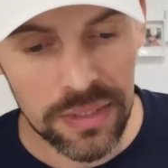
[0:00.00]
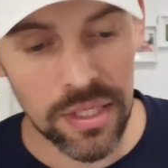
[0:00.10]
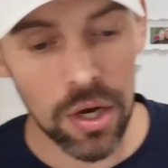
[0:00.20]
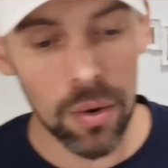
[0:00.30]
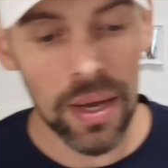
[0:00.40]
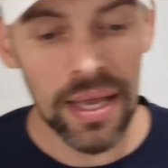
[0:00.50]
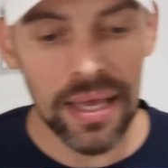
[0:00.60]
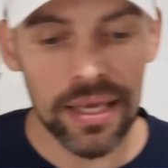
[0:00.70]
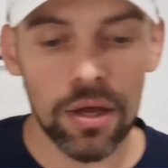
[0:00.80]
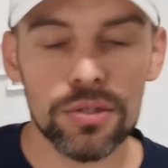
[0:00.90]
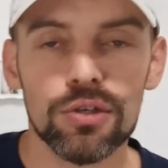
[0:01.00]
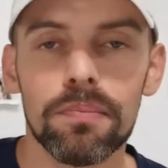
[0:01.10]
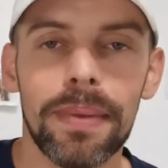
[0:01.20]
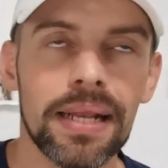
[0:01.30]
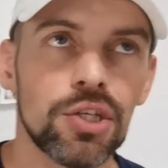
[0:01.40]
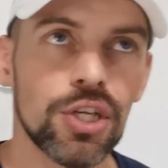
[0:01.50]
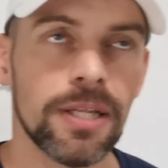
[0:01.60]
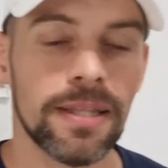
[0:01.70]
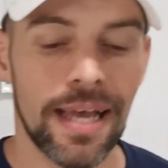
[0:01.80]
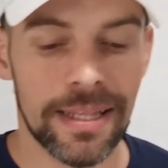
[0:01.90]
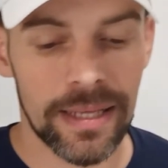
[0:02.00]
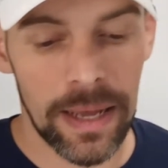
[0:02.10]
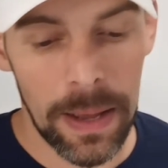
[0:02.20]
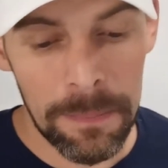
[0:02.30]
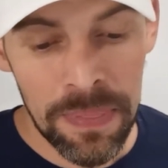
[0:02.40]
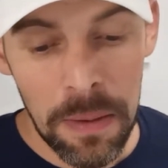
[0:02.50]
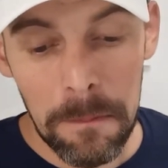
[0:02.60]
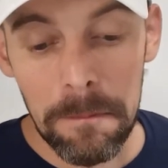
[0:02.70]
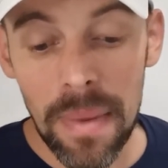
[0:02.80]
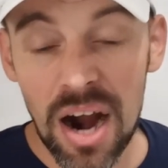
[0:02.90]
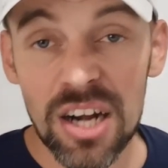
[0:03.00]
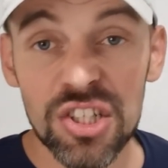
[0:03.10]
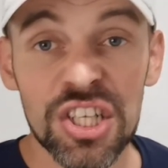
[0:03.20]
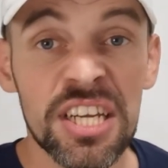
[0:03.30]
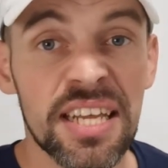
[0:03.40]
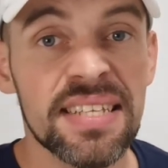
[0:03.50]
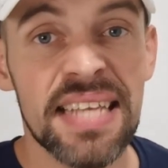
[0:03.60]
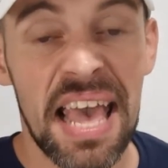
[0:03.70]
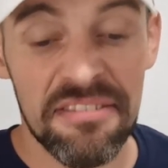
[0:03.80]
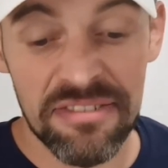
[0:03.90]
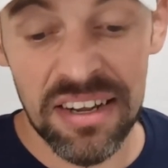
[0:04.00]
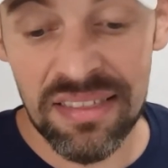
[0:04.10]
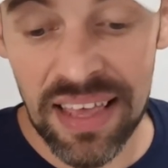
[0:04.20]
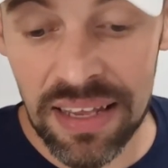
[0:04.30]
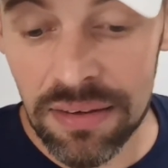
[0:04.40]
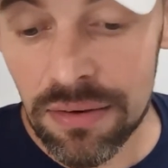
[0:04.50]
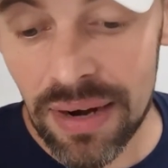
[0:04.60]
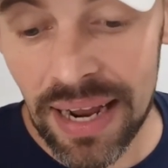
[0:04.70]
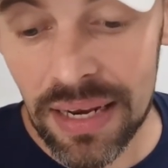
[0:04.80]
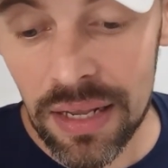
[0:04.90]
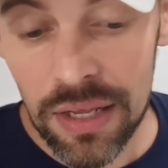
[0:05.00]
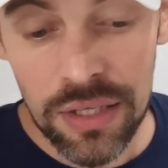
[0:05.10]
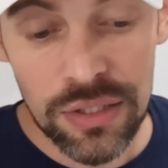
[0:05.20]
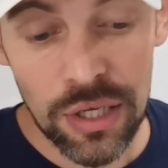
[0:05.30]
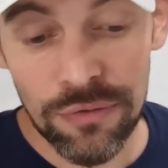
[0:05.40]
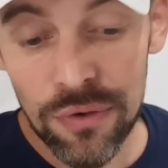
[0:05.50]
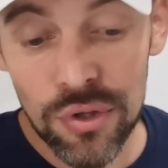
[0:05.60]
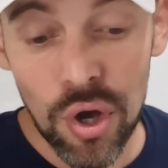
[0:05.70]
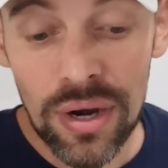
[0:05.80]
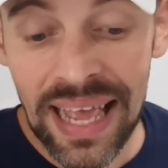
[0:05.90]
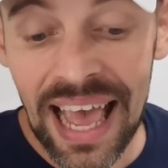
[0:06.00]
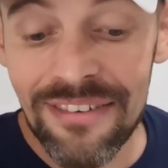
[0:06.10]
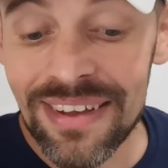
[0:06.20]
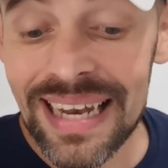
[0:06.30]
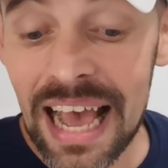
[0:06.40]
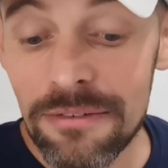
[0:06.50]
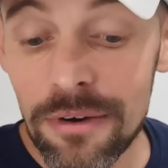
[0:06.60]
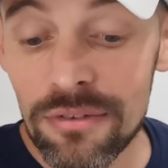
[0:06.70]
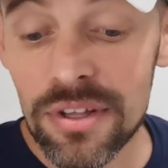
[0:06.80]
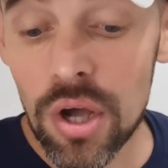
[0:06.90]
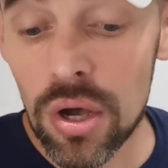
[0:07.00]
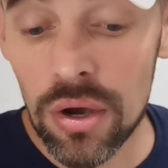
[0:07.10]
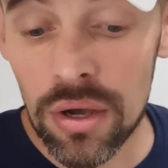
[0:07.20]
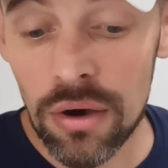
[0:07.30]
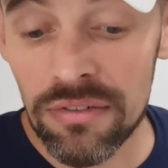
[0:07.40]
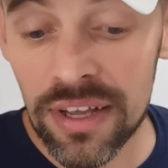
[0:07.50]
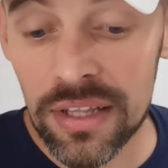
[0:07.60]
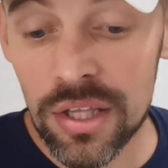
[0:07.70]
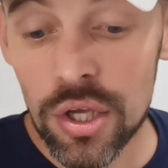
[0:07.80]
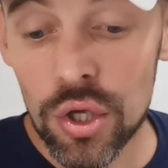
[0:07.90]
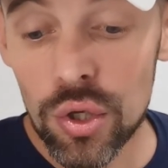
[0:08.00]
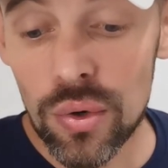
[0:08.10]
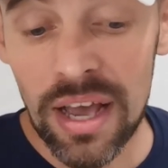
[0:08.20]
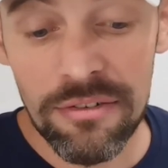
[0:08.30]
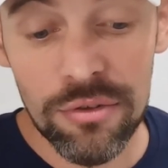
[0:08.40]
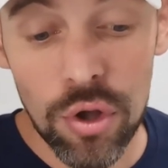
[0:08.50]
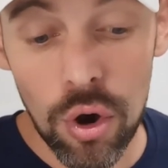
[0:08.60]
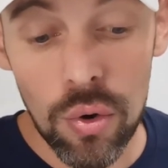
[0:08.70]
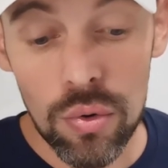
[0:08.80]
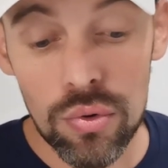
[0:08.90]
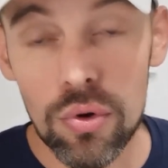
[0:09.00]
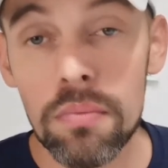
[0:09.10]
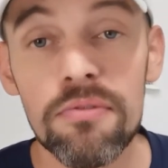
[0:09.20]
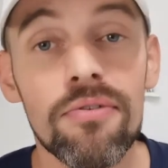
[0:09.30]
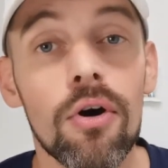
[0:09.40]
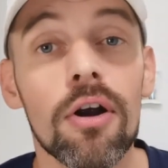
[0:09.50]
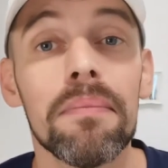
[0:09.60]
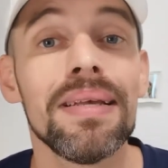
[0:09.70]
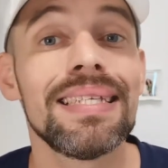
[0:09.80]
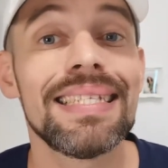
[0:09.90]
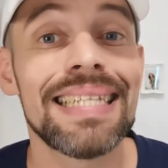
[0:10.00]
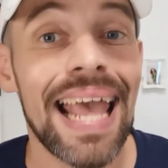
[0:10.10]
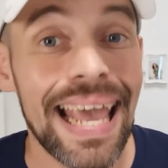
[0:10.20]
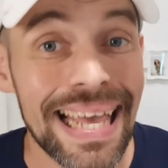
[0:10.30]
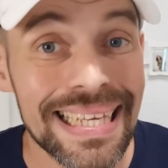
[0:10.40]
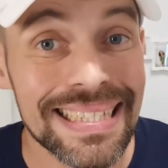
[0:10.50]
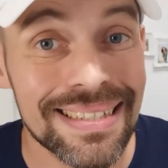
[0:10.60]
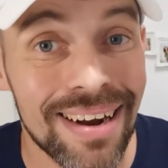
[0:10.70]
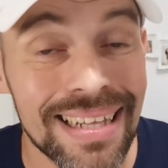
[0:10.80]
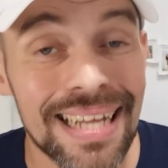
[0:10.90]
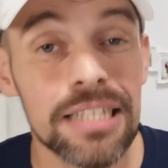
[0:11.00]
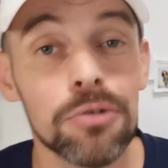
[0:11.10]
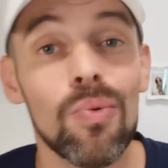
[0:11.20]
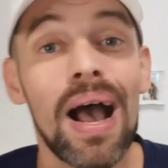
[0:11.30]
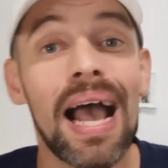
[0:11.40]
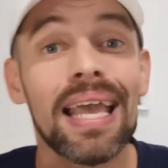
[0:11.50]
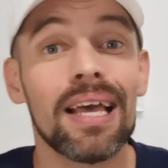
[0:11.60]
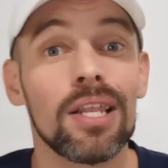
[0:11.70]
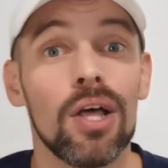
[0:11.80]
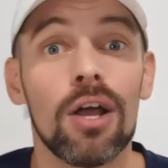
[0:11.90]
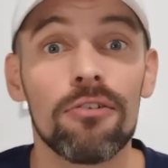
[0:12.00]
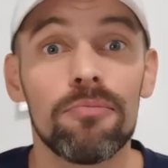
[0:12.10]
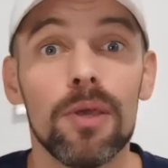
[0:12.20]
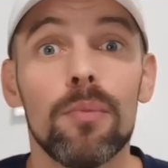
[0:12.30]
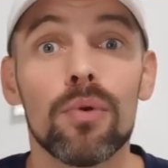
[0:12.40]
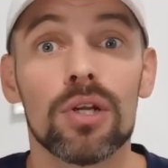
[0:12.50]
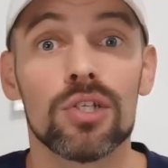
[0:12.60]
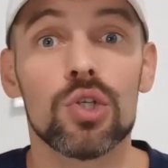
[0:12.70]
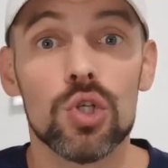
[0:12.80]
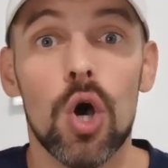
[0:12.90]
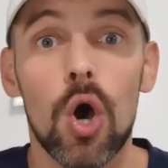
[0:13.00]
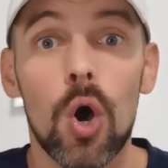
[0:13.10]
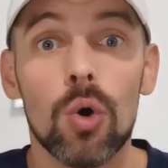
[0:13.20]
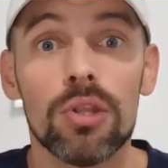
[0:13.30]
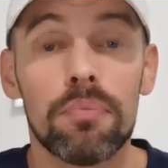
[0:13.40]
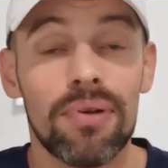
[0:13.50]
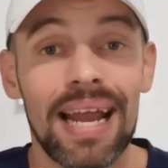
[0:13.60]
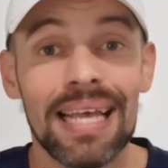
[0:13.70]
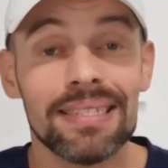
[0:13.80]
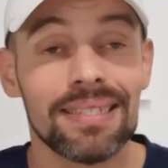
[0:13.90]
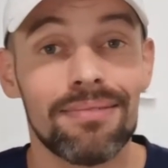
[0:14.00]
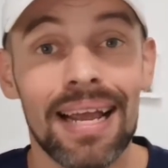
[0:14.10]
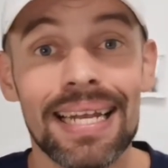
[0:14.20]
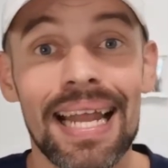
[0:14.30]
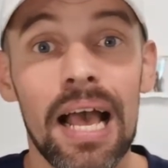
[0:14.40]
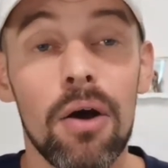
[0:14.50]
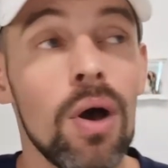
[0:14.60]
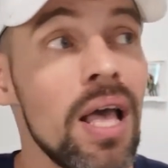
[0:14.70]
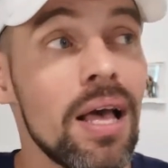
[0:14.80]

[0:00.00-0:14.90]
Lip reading: So he also mentioned that margin is everything, right? So if you don't have enough of it, you have no room for mistakes, right? That's why a lot of people are so depressed right now.